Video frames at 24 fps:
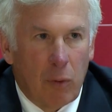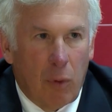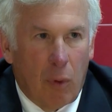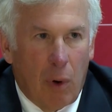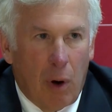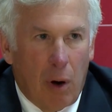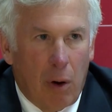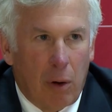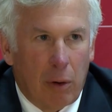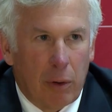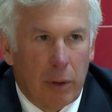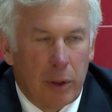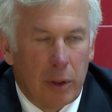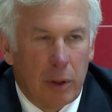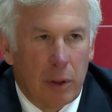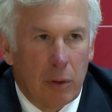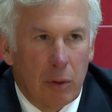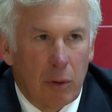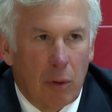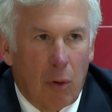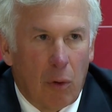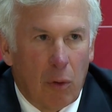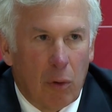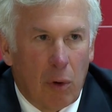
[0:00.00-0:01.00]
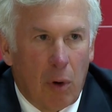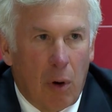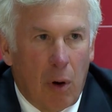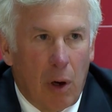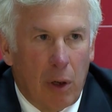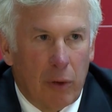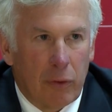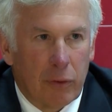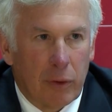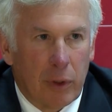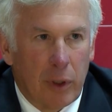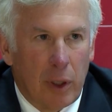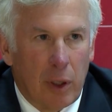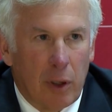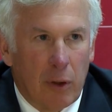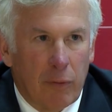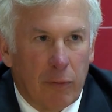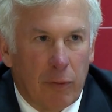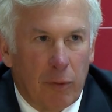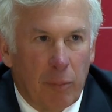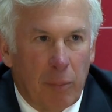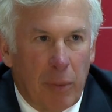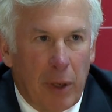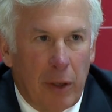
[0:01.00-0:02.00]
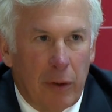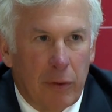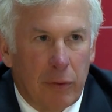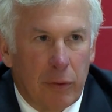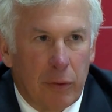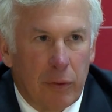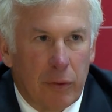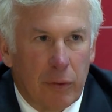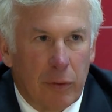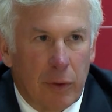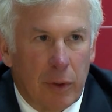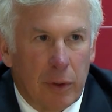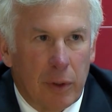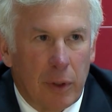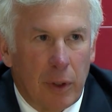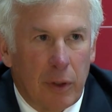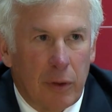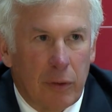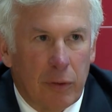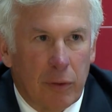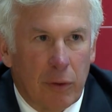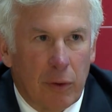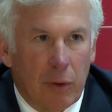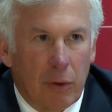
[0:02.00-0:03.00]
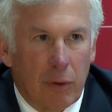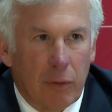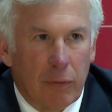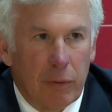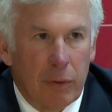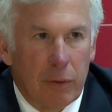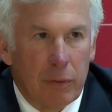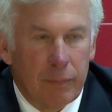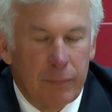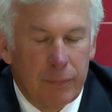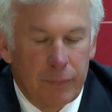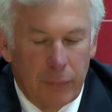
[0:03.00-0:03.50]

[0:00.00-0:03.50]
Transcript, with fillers: quality, low cost care for patients that they serve.